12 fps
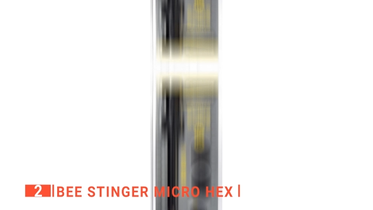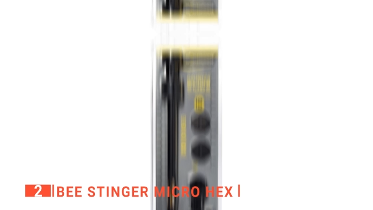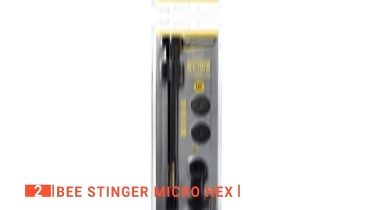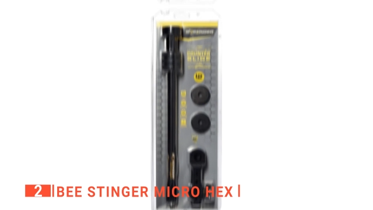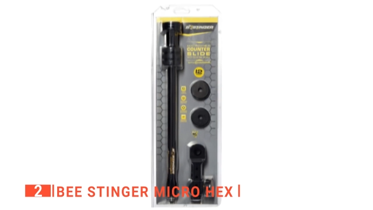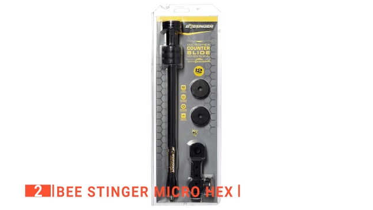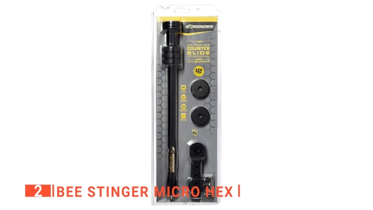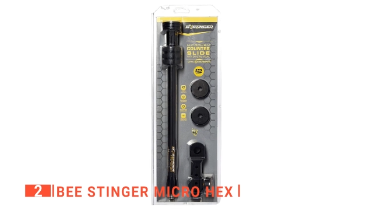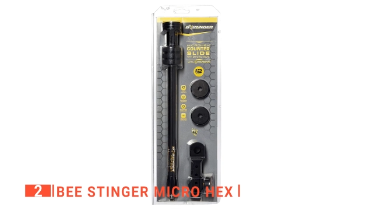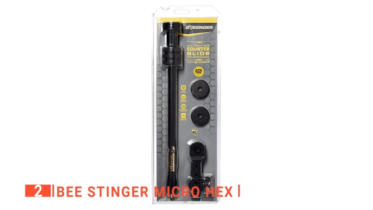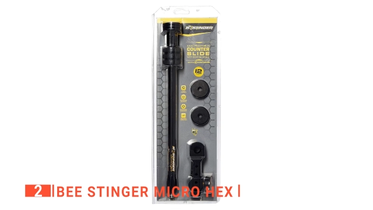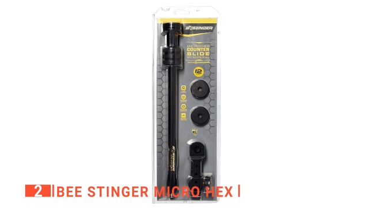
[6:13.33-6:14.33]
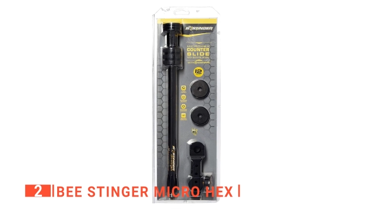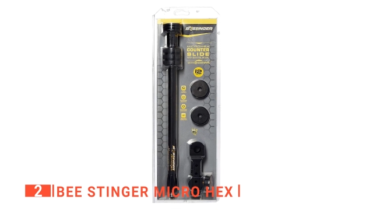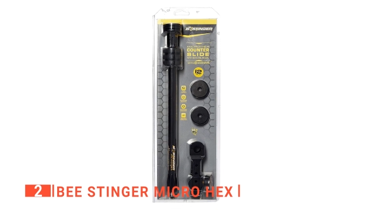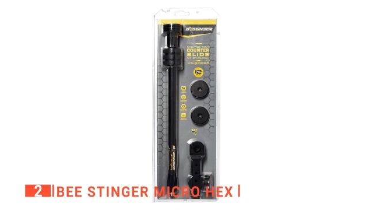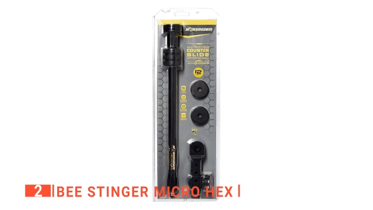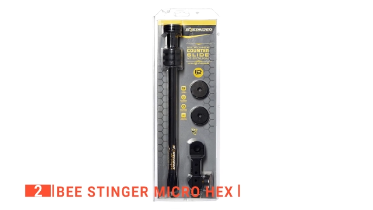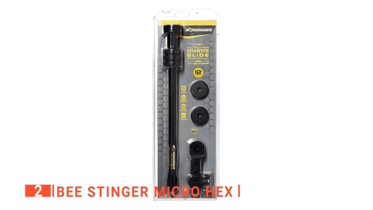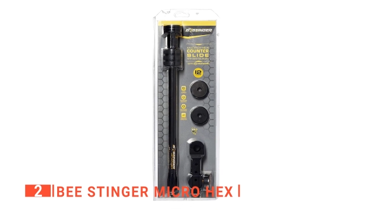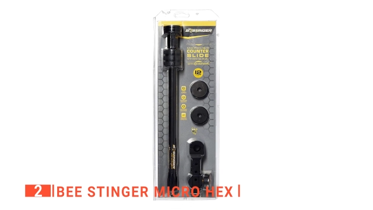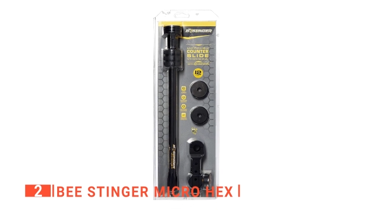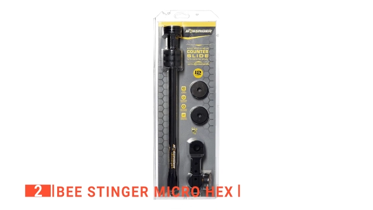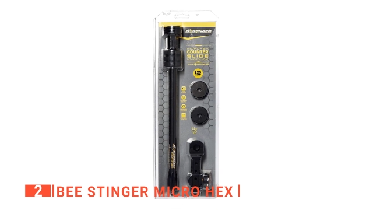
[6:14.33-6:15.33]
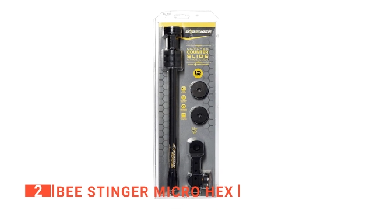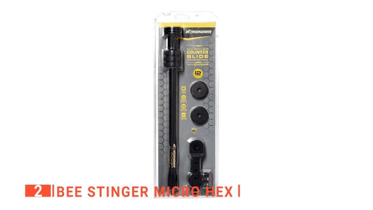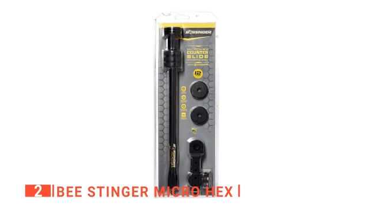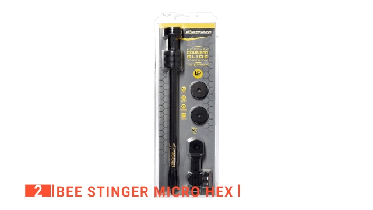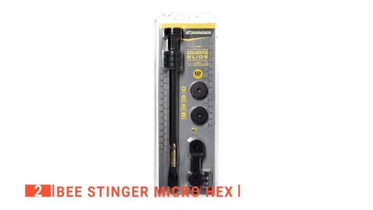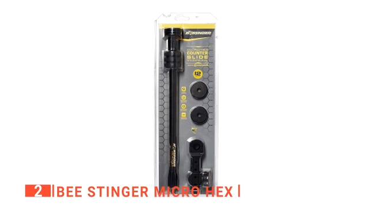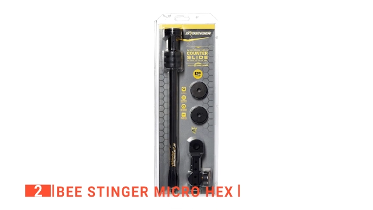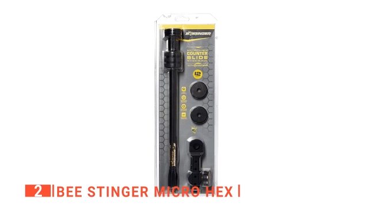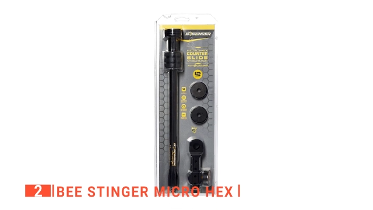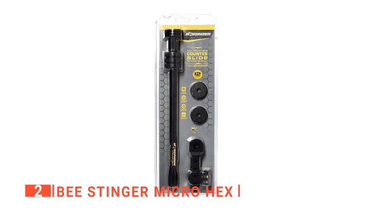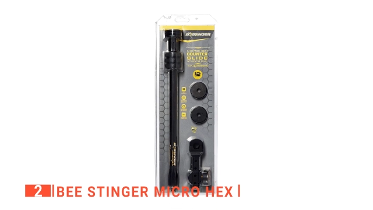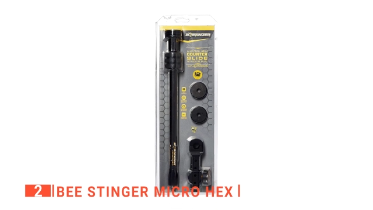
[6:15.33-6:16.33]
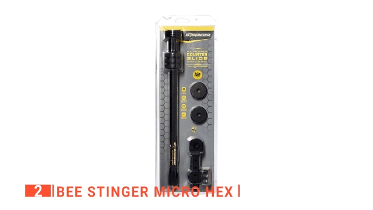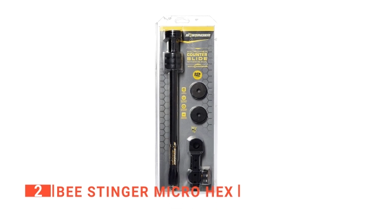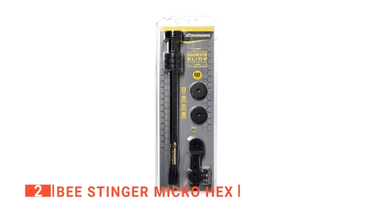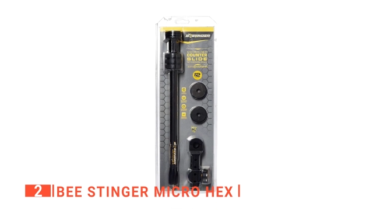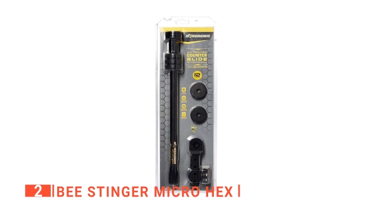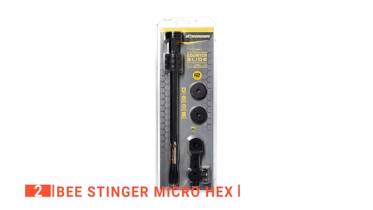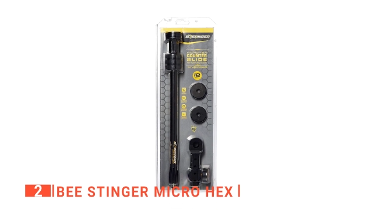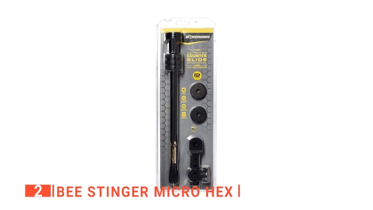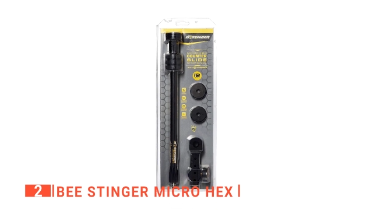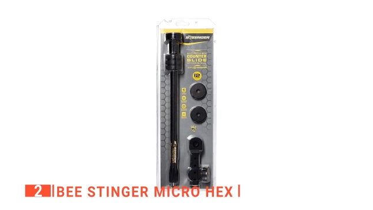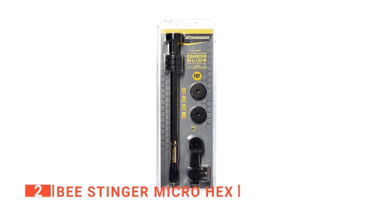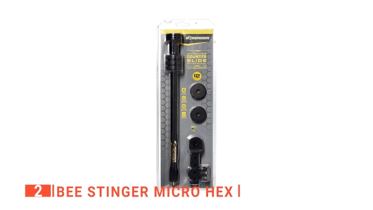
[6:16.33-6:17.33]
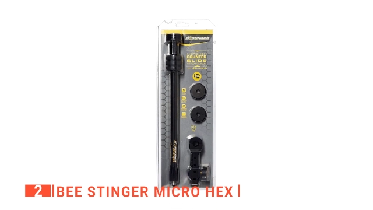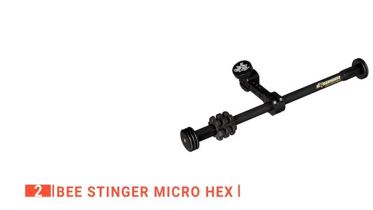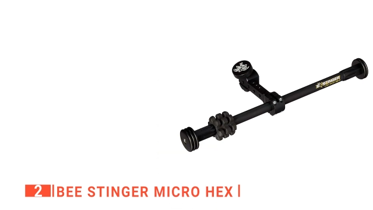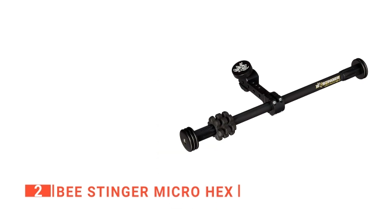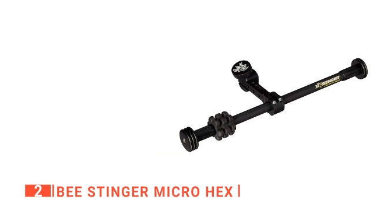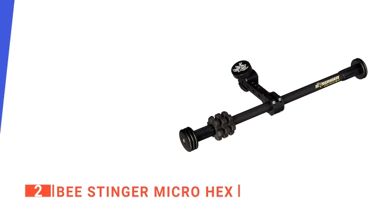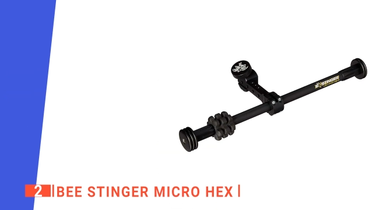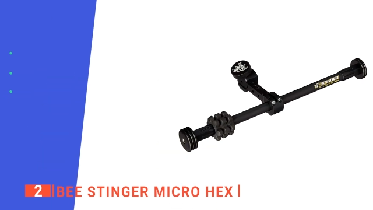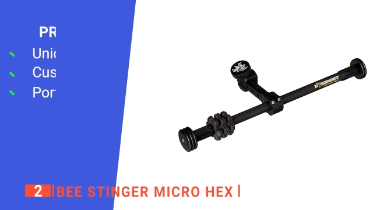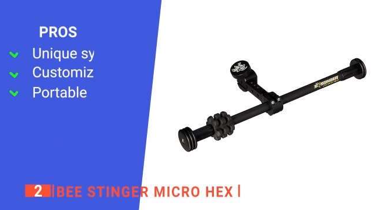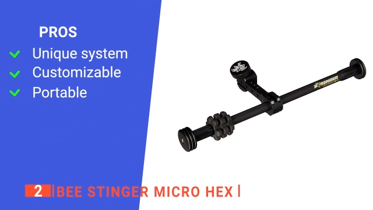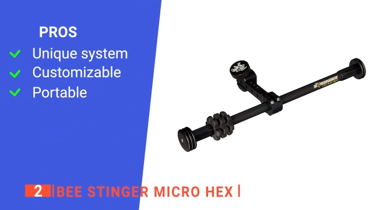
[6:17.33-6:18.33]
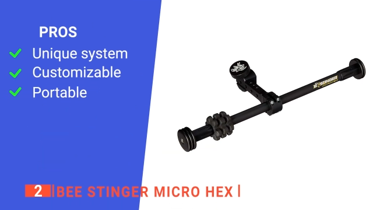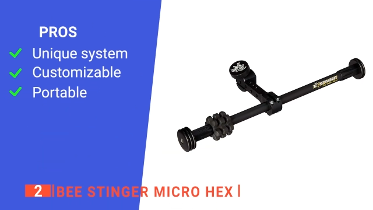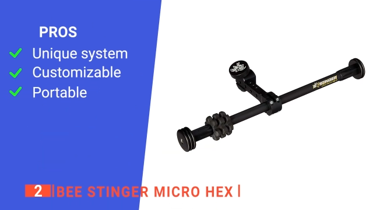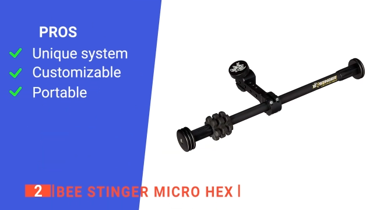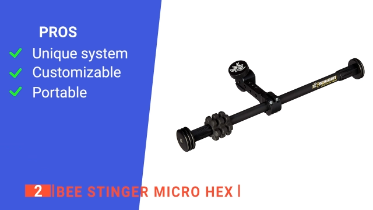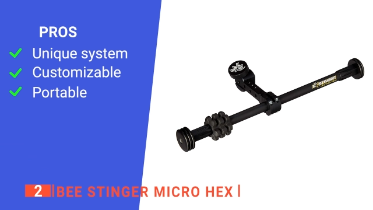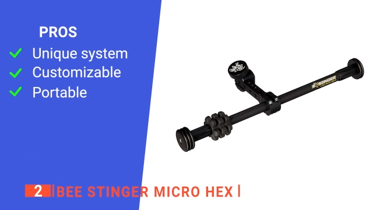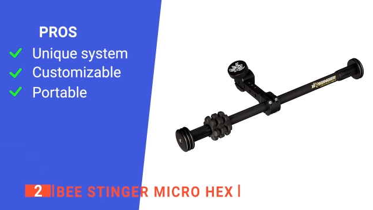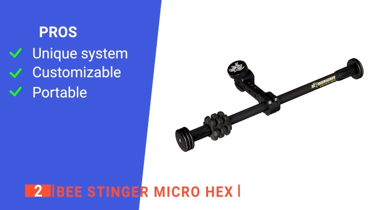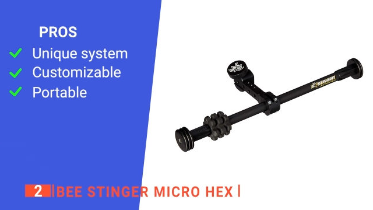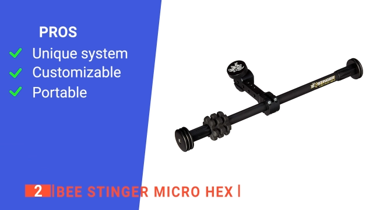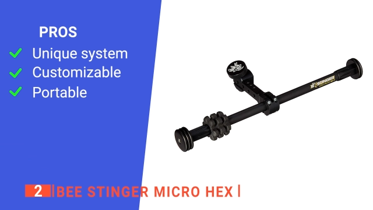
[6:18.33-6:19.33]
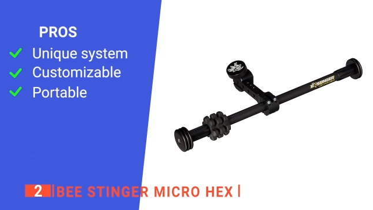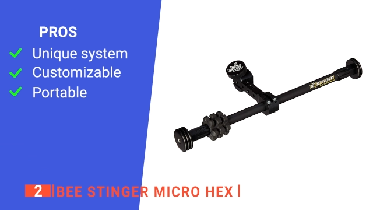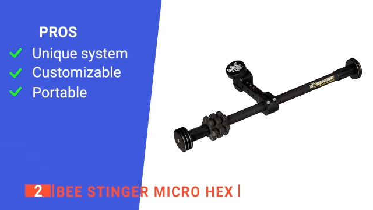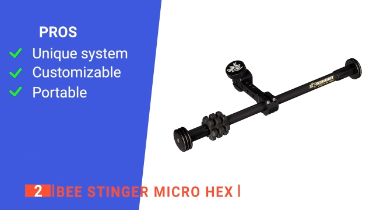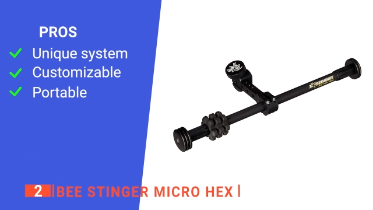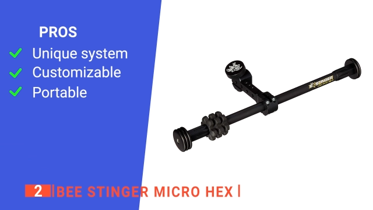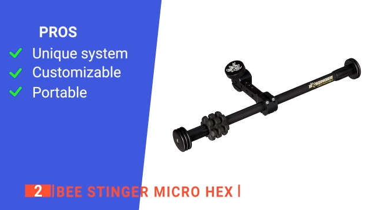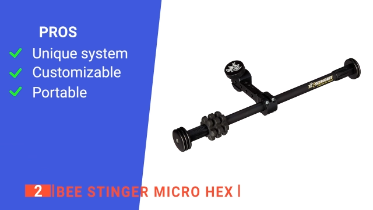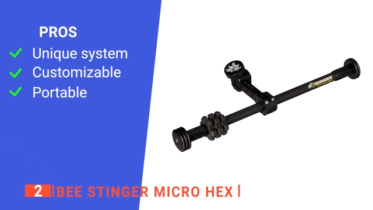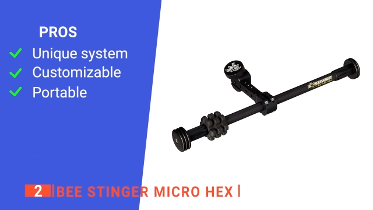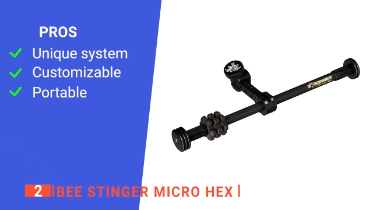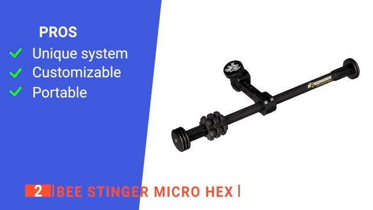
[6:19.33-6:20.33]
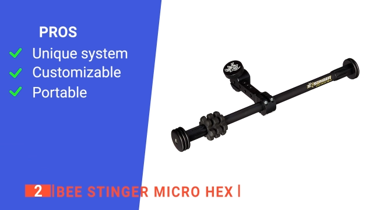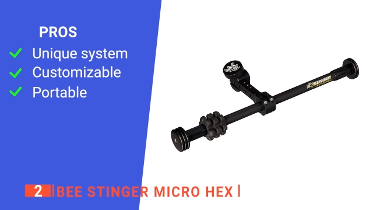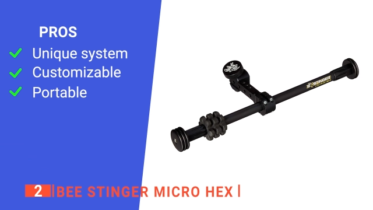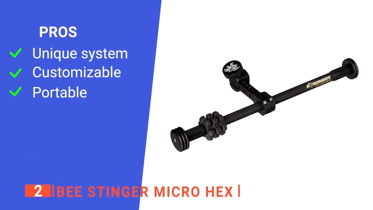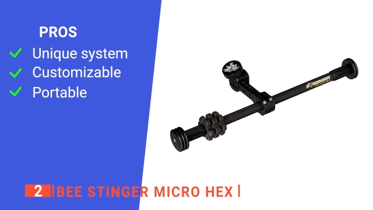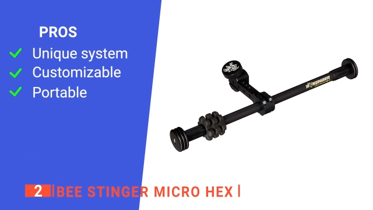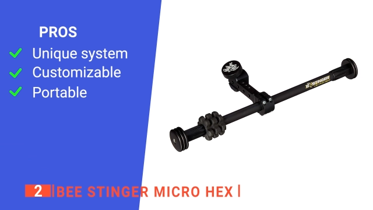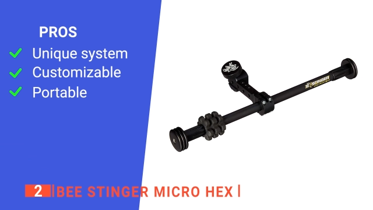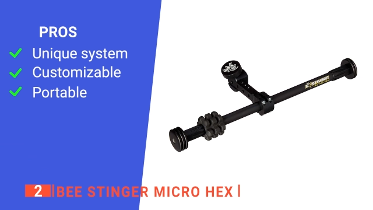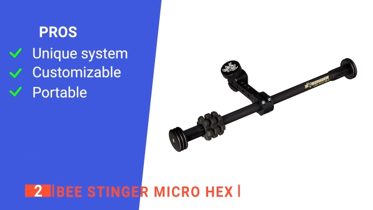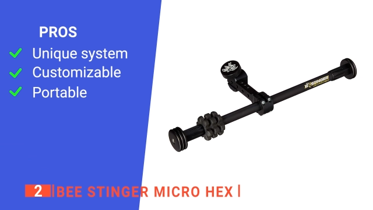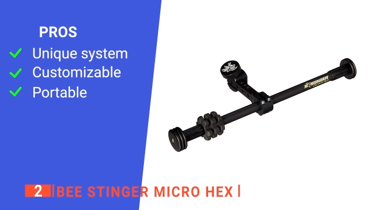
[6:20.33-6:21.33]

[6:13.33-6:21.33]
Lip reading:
Nobody's mouth can be seen.